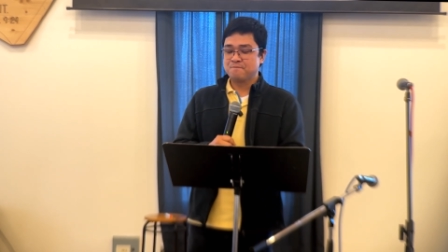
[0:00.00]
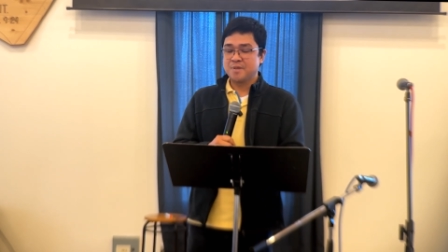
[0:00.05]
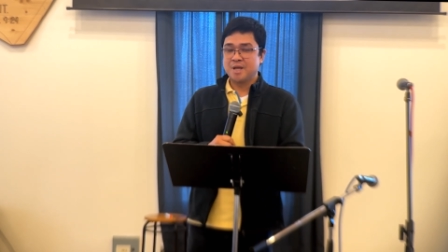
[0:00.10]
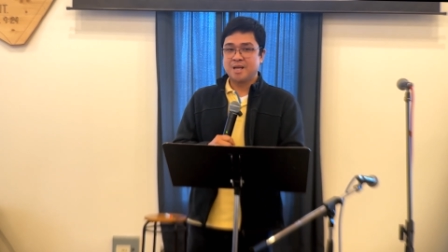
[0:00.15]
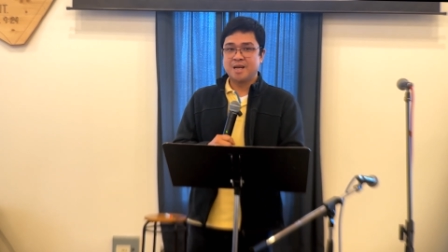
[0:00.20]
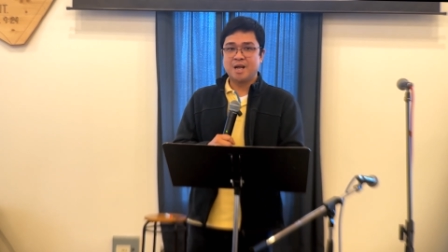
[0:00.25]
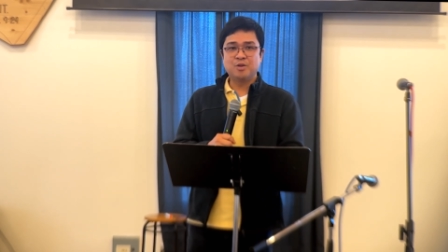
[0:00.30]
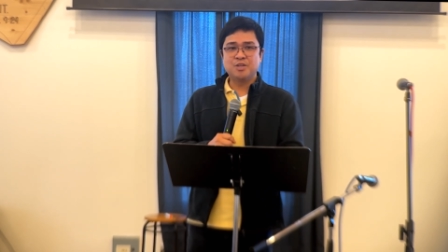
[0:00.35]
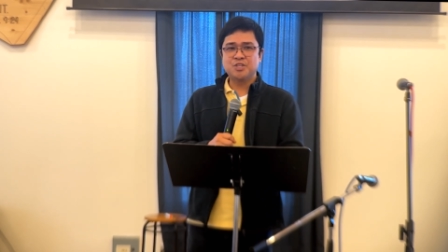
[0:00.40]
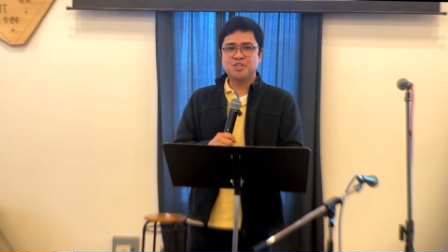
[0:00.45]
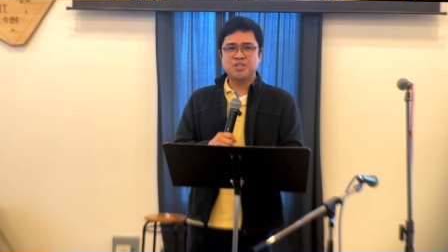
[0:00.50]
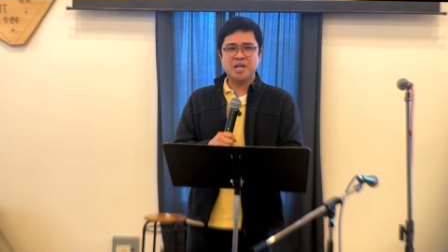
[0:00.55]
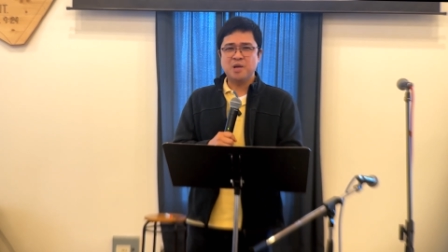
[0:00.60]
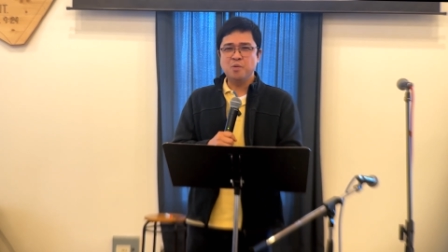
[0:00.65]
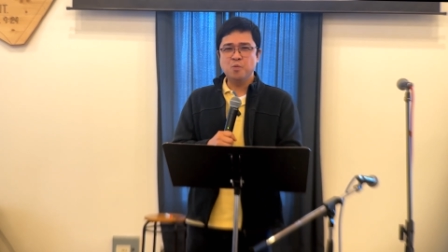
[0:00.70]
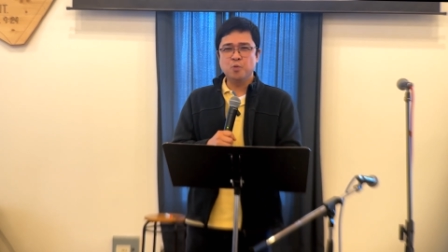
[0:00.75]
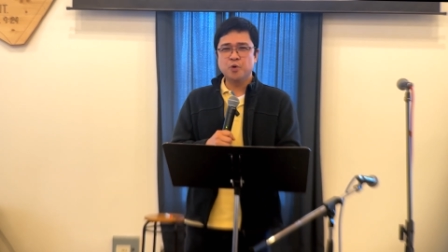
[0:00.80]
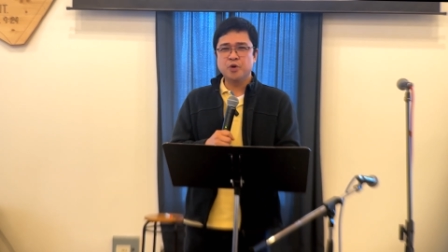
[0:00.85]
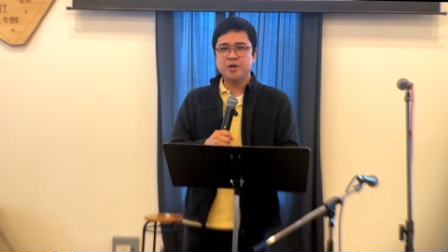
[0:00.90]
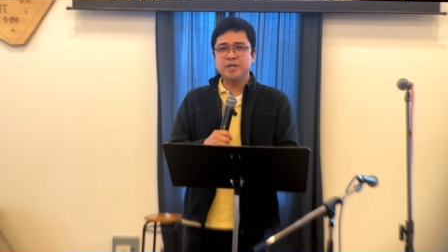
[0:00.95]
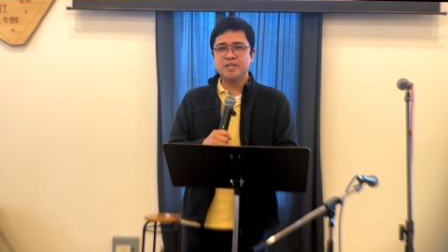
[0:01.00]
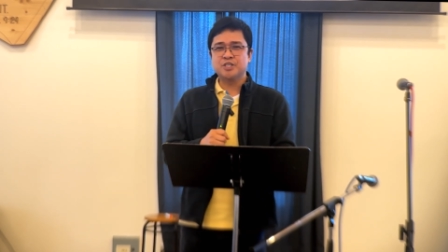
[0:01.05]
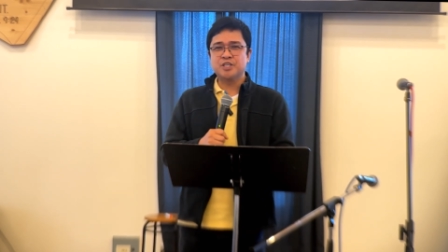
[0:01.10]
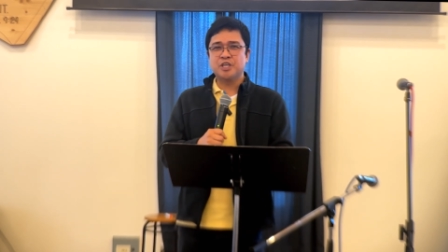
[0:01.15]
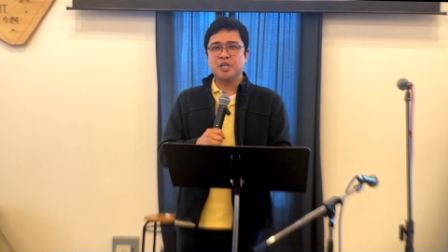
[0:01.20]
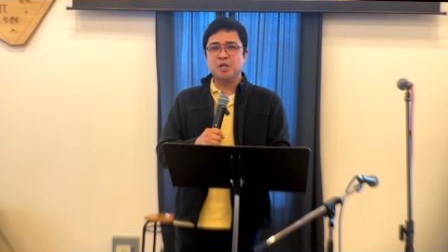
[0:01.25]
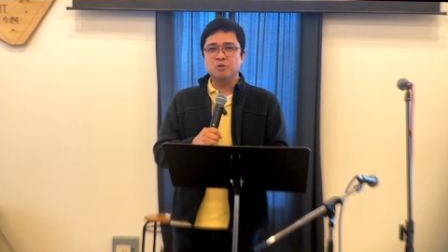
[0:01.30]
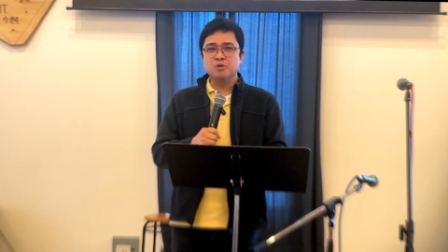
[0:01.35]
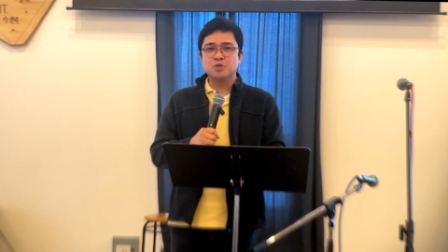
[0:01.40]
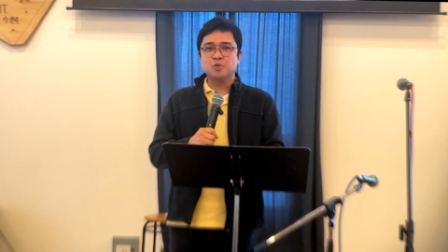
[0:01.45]
Now, the same word is
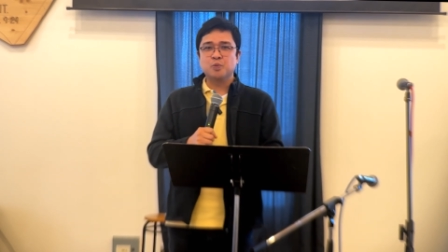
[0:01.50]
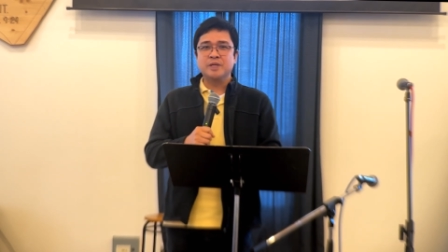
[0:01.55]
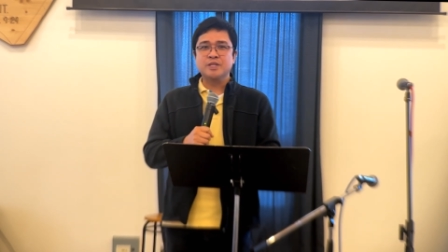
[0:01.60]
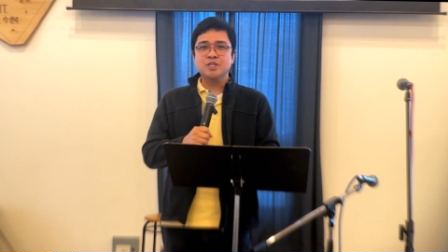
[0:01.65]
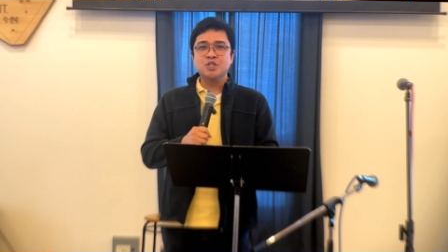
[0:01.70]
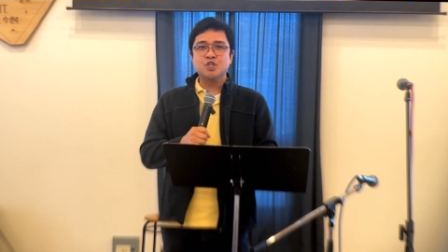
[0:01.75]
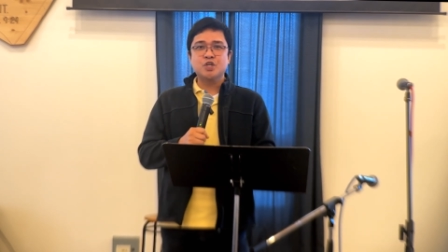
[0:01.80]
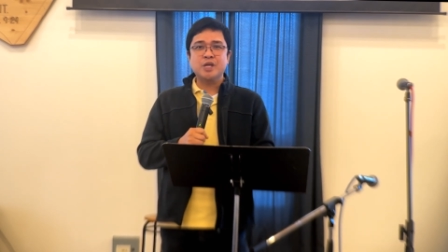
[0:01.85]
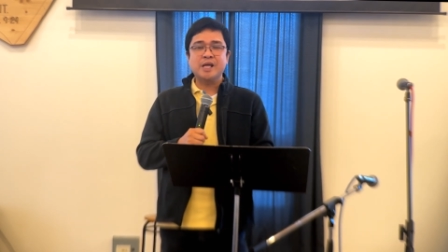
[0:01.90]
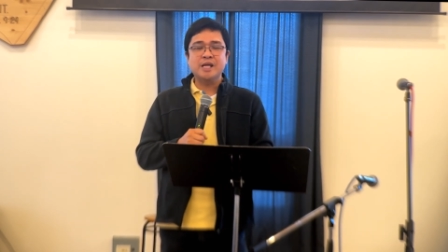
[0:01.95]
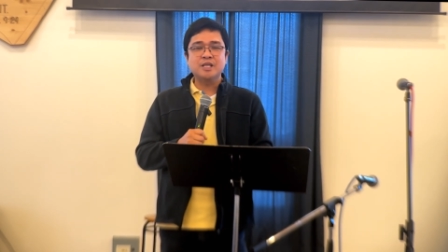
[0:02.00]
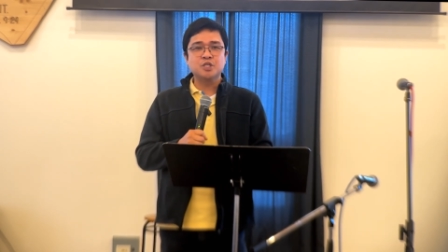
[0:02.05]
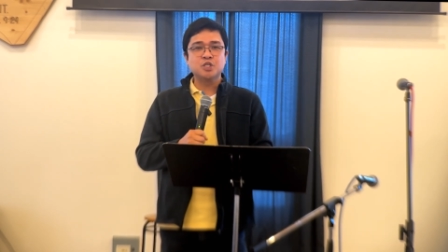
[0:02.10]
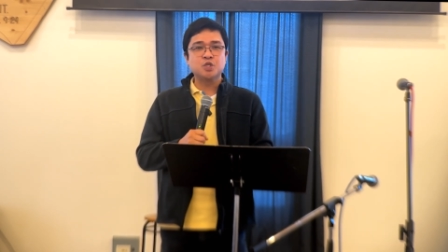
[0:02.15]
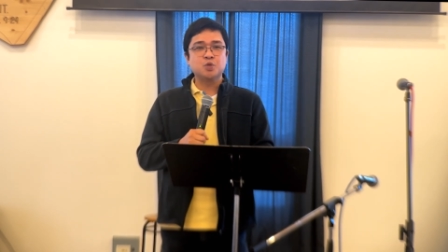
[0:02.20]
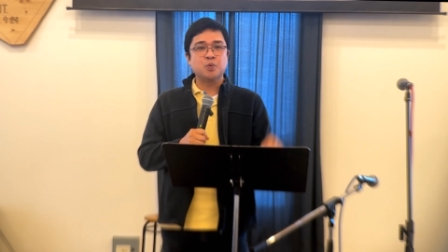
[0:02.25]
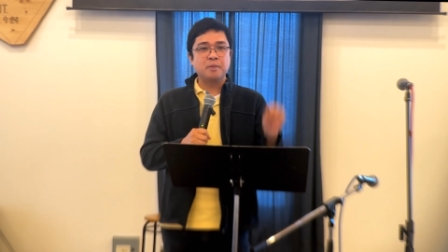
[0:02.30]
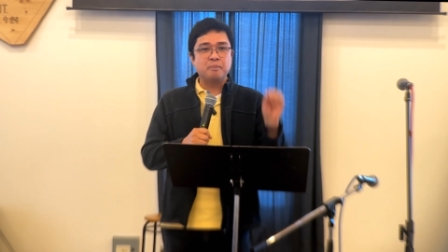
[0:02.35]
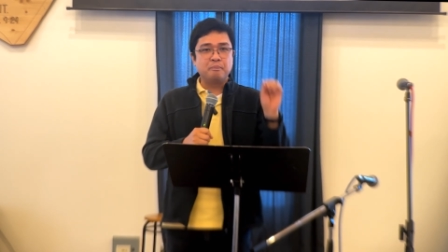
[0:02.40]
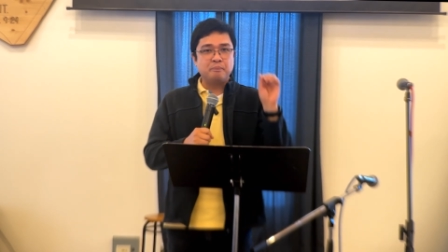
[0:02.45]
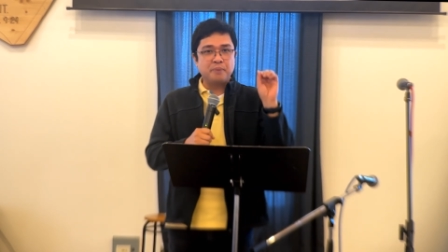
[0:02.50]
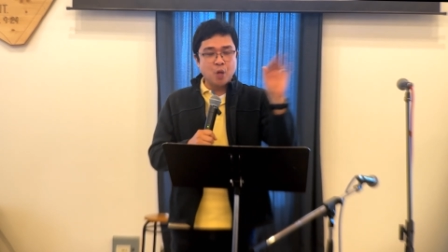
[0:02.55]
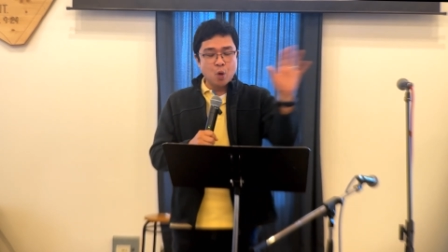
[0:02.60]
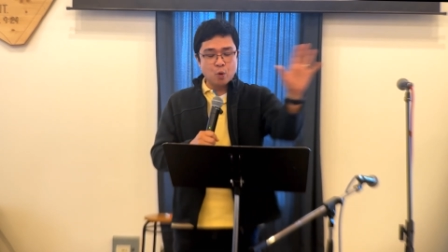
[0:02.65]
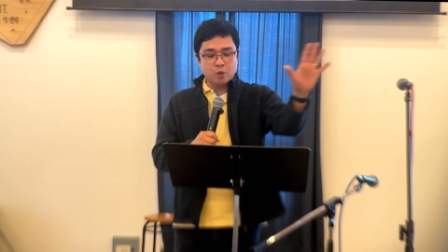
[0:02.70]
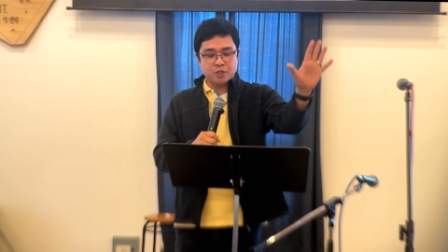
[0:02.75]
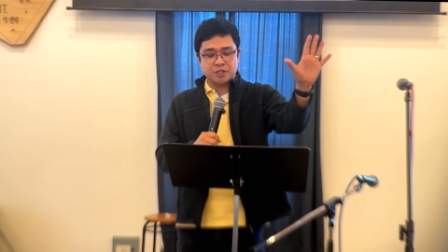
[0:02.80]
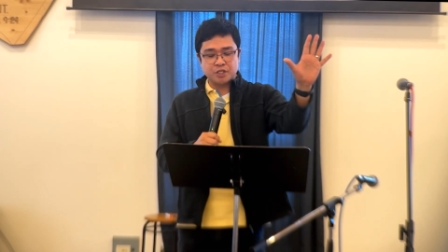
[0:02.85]
used when Jesus rebukes